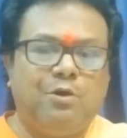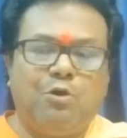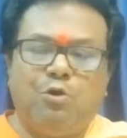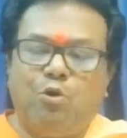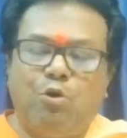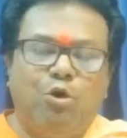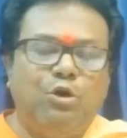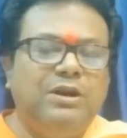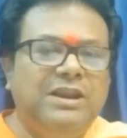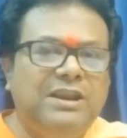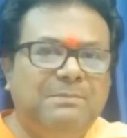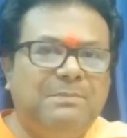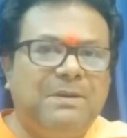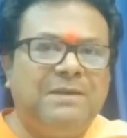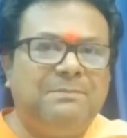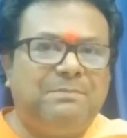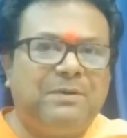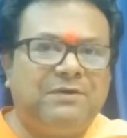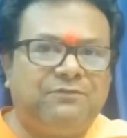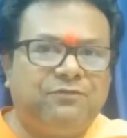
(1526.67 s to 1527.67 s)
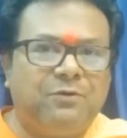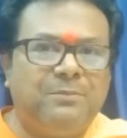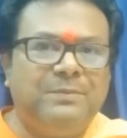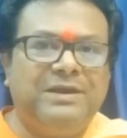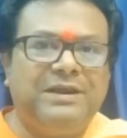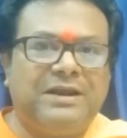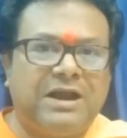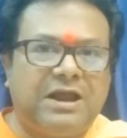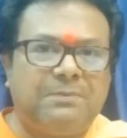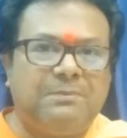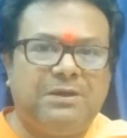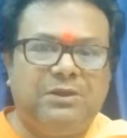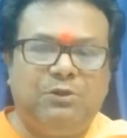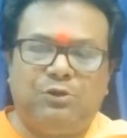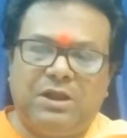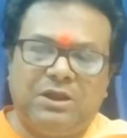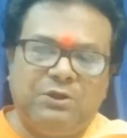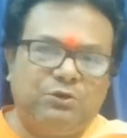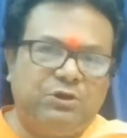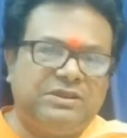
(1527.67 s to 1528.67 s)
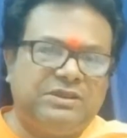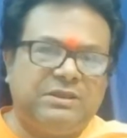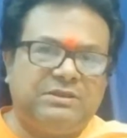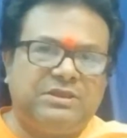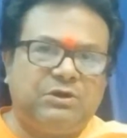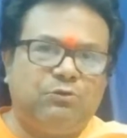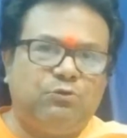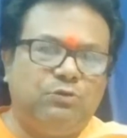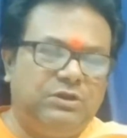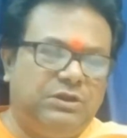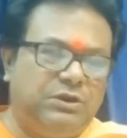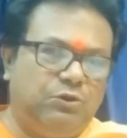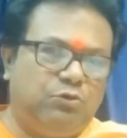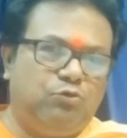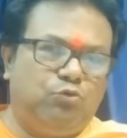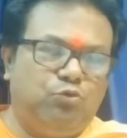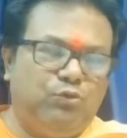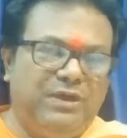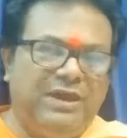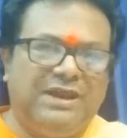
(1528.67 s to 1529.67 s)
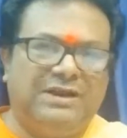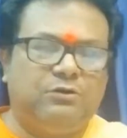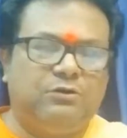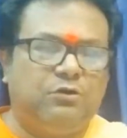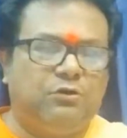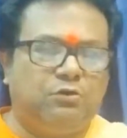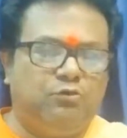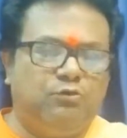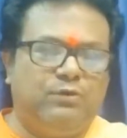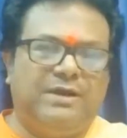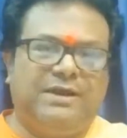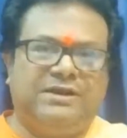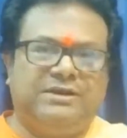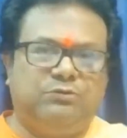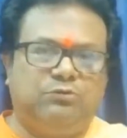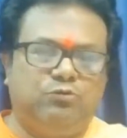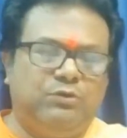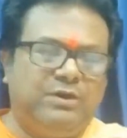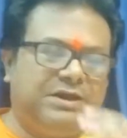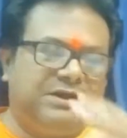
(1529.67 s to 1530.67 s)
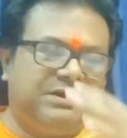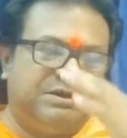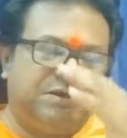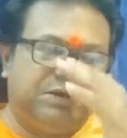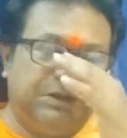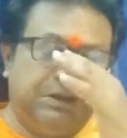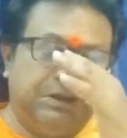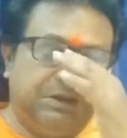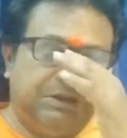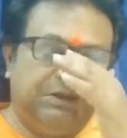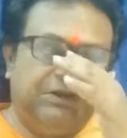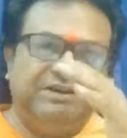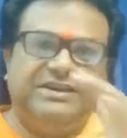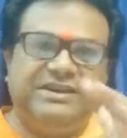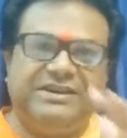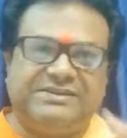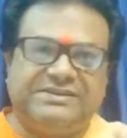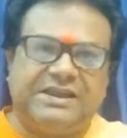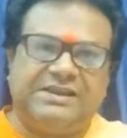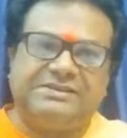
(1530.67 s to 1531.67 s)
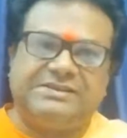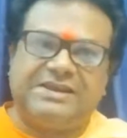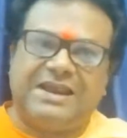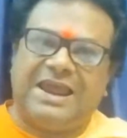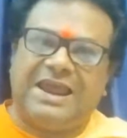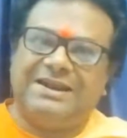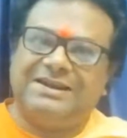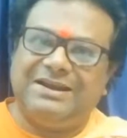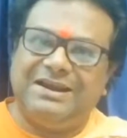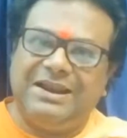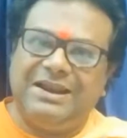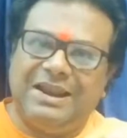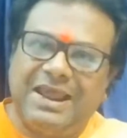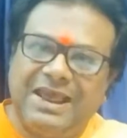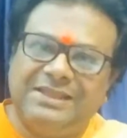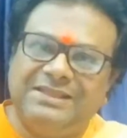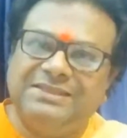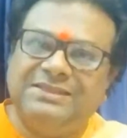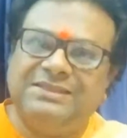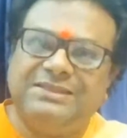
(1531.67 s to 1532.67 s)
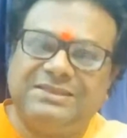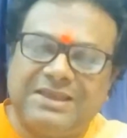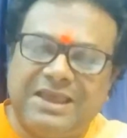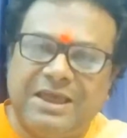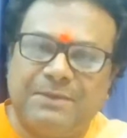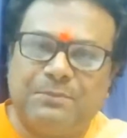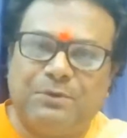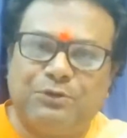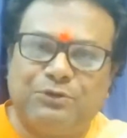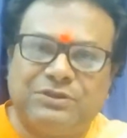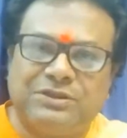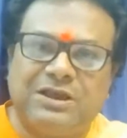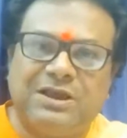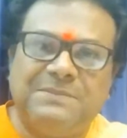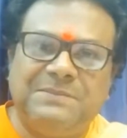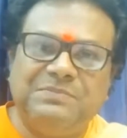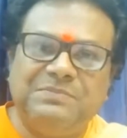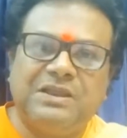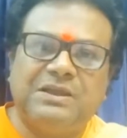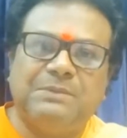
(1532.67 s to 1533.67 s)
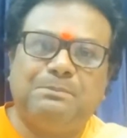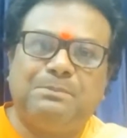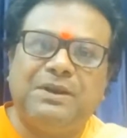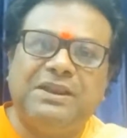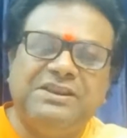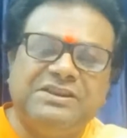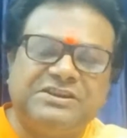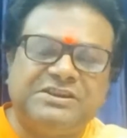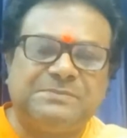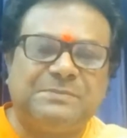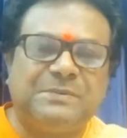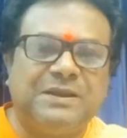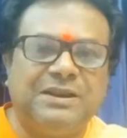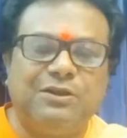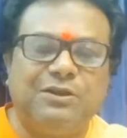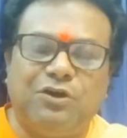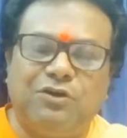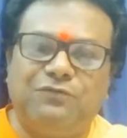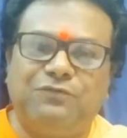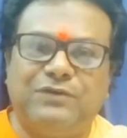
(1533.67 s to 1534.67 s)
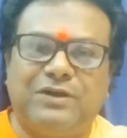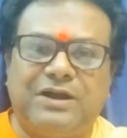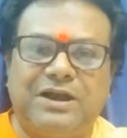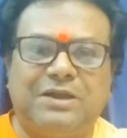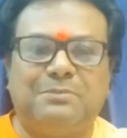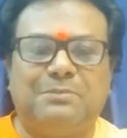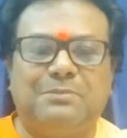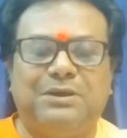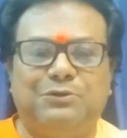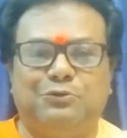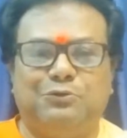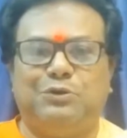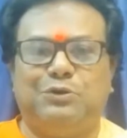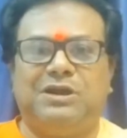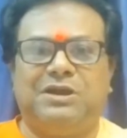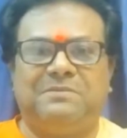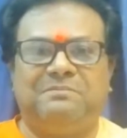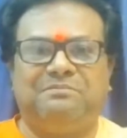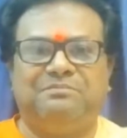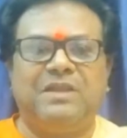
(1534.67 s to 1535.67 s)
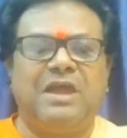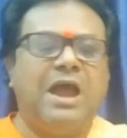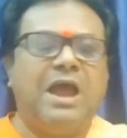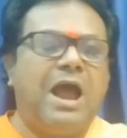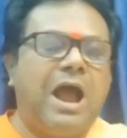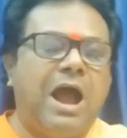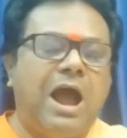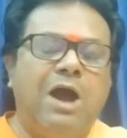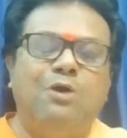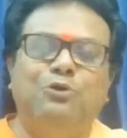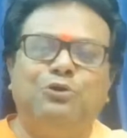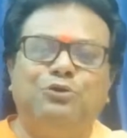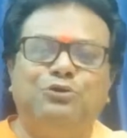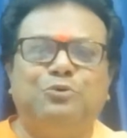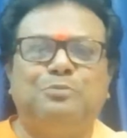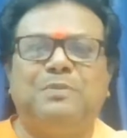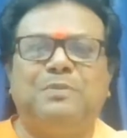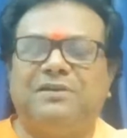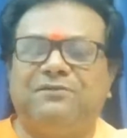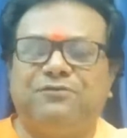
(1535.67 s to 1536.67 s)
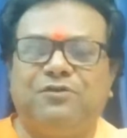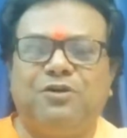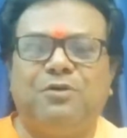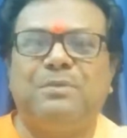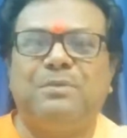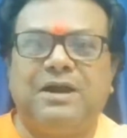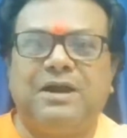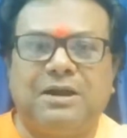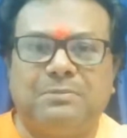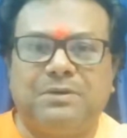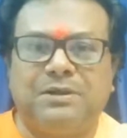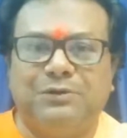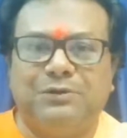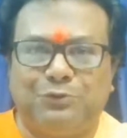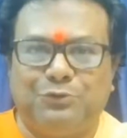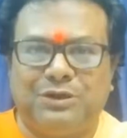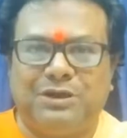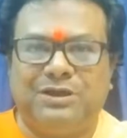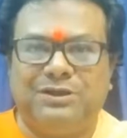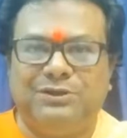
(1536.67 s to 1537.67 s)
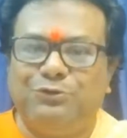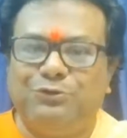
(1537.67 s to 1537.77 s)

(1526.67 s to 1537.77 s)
only by performing karma yoga, we had discussed at length about the principle of karma yoga, how to perform karma yoga.